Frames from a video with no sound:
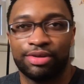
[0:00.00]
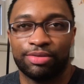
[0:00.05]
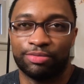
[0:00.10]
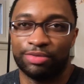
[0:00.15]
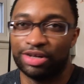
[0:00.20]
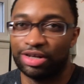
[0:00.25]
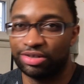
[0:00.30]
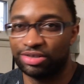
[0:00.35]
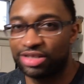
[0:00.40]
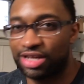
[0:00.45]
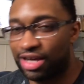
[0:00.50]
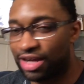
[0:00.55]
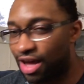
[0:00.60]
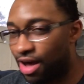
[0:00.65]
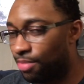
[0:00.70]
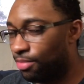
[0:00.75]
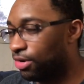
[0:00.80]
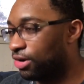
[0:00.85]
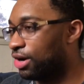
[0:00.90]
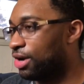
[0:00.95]
we're gonna check
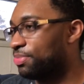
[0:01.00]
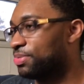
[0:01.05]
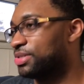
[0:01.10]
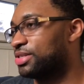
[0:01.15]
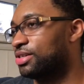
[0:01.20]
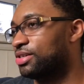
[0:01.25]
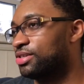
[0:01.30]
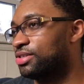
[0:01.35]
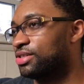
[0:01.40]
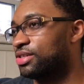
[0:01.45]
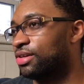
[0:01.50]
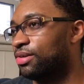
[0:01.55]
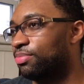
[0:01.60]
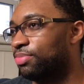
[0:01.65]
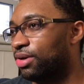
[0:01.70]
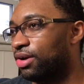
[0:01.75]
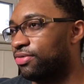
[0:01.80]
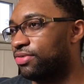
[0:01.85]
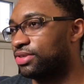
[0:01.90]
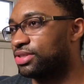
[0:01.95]
out more episodes of
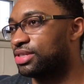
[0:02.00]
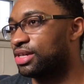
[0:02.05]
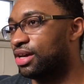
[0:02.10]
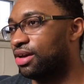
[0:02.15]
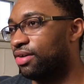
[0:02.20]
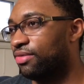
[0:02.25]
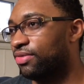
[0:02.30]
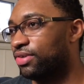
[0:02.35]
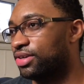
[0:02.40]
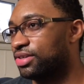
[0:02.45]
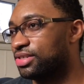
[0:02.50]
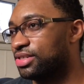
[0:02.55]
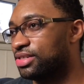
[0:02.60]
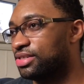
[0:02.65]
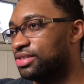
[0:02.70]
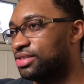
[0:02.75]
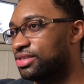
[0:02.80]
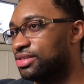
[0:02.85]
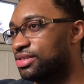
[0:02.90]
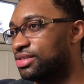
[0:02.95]
Perfect Cell
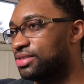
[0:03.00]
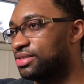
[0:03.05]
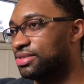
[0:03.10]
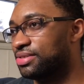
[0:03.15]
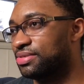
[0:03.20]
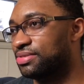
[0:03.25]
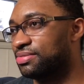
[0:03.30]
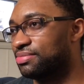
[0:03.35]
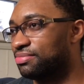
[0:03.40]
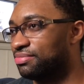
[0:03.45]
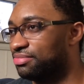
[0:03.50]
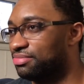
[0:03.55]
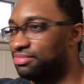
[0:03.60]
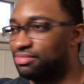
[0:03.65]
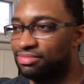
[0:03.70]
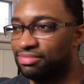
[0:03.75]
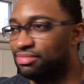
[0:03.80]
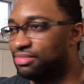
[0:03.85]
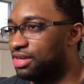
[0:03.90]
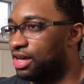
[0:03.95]
versus
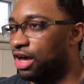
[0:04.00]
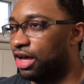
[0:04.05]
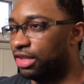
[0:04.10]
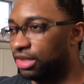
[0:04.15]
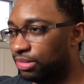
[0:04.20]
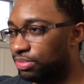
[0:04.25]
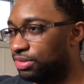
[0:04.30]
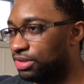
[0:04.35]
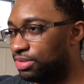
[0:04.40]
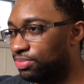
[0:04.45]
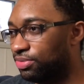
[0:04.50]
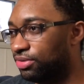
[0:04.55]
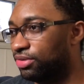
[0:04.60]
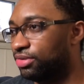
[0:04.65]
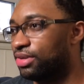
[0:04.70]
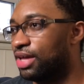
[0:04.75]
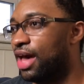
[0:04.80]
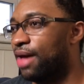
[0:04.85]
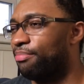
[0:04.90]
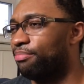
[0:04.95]
other
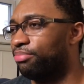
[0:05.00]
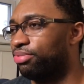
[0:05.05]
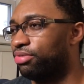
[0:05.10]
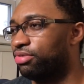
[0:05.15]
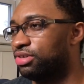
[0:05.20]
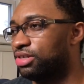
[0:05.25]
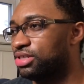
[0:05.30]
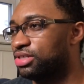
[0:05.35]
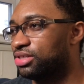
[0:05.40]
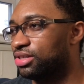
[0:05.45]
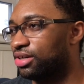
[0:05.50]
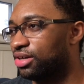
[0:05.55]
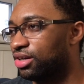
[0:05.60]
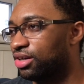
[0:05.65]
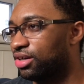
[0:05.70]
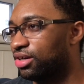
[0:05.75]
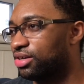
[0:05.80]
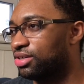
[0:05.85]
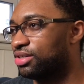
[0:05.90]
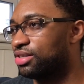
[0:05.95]
people. I'm pretty
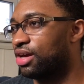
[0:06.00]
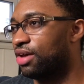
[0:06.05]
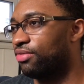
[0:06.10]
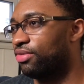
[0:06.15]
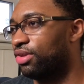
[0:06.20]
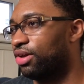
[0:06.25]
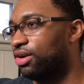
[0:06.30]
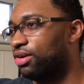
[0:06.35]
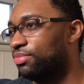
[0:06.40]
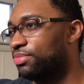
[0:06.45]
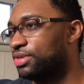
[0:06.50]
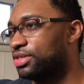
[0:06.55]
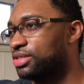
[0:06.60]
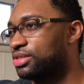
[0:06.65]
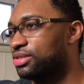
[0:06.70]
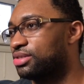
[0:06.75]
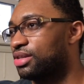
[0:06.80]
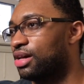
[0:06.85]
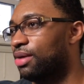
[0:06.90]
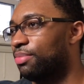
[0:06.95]
sure Devil
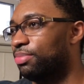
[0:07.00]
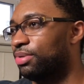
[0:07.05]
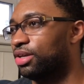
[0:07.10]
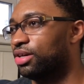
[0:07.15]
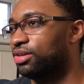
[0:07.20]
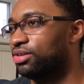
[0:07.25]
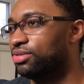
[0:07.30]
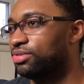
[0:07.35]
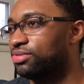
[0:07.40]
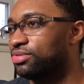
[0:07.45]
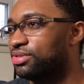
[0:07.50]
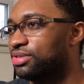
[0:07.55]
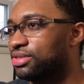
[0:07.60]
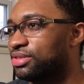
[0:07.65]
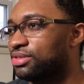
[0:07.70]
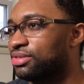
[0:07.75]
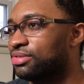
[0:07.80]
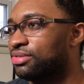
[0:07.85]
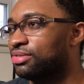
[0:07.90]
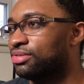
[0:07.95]
Artemis uploads
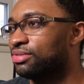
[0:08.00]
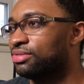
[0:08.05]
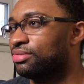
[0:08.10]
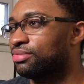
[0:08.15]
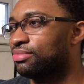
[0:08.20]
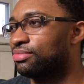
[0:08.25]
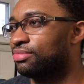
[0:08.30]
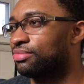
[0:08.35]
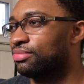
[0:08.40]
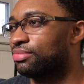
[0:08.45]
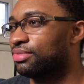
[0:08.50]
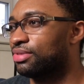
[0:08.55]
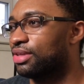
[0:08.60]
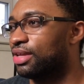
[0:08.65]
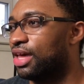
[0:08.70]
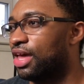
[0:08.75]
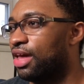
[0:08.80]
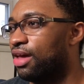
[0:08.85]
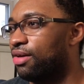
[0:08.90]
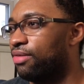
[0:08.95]

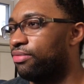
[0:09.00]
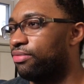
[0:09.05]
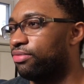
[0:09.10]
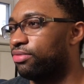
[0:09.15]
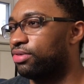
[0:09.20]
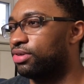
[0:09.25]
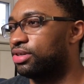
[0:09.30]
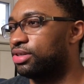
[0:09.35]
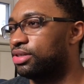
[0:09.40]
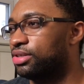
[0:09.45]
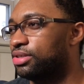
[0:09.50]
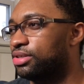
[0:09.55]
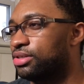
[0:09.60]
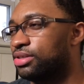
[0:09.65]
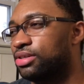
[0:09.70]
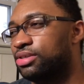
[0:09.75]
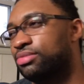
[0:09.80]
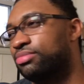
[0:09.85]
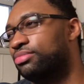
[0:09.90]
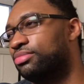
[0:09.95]
every.
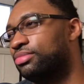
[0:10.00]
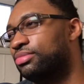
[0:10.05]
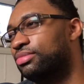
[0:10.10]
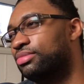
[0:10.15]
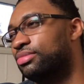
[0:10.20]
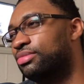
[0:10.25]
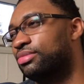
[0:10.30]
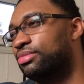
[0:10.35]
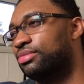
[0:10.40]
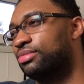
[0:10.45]
Mm,